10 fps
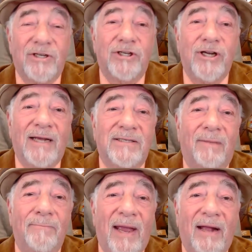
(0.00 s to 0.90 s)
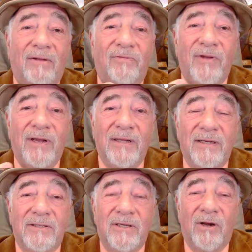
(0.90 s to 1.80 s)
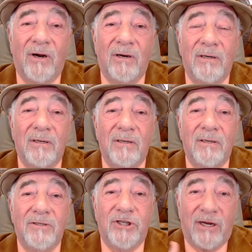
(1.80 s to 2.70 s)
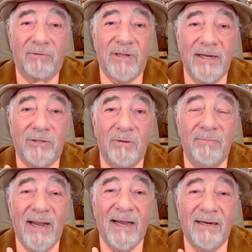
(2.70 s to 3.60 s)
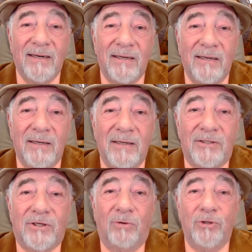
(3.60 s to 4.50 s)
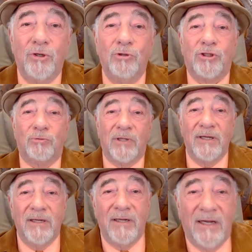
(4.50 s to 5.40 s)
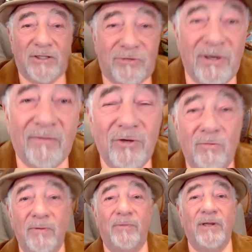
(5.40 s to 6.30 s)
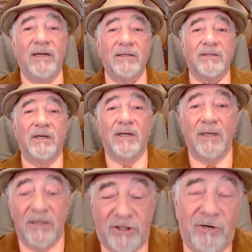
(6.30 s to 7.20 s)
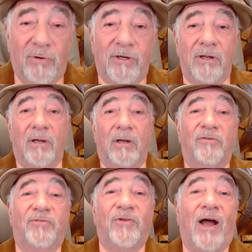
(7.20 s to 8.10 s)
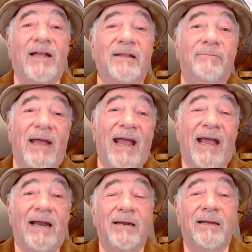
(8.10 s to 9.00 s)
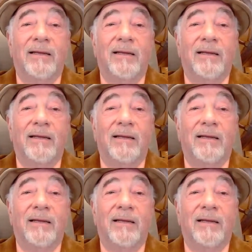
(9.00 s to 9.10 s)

she has a male feelings in her, she can relate to a man. So usually in the history of human beings, she would find a man